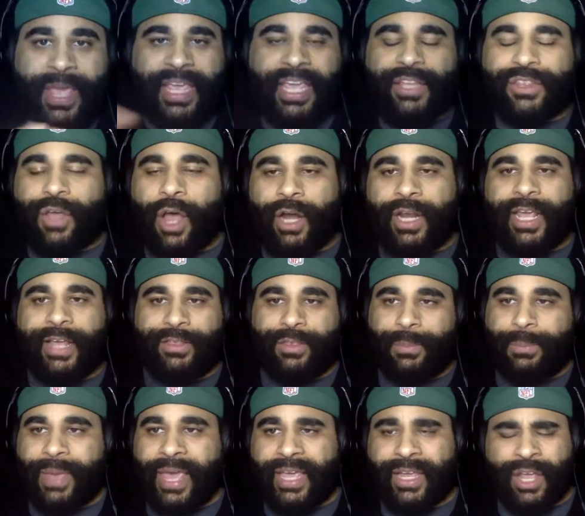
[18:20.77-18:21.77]
big. He thought he had
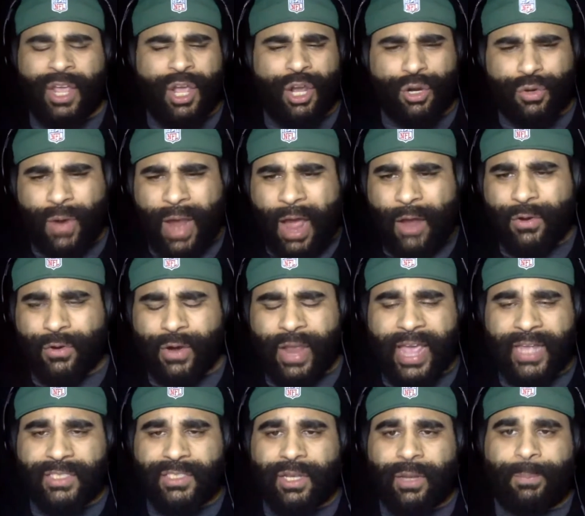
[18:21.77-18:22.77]
the pick. Crowder
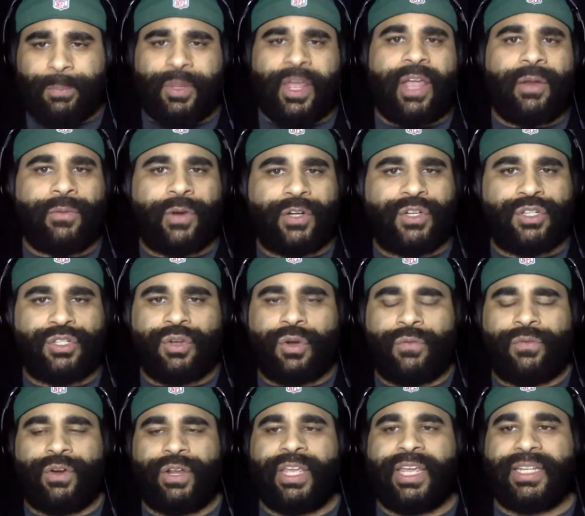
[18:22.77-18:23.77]
heads up play, rushes
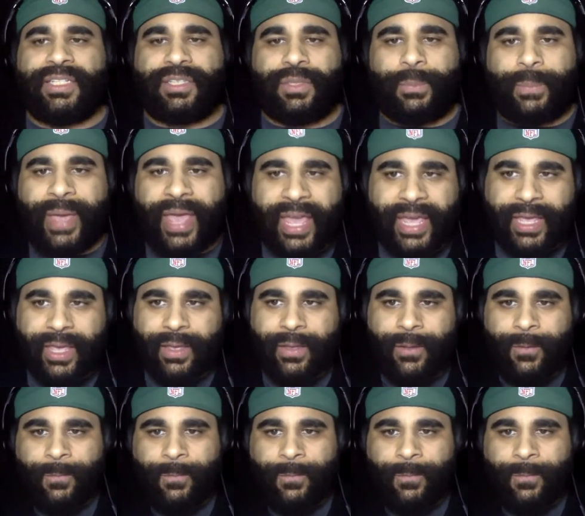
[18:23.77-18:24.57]
over and gets the pick.